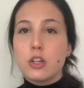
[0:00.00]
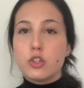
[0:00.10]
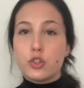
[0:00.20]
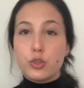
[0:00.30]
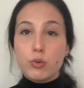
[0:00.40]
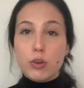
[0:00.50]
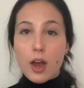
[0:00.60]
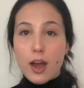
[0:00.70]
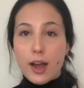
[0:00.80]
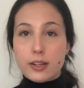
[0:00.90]
Do
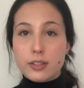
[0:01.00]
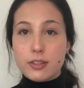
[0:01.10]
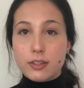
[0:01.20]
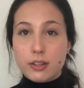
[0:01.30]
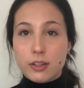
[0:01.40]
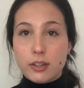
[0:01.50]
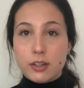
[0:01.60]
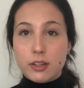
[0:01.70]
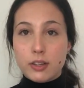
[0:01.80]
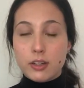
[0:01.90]
not,
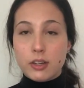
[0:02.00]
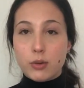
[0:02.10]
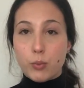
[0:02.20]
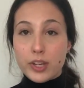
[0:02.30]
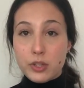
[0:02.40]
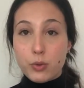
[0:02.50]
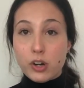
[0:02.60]
when you are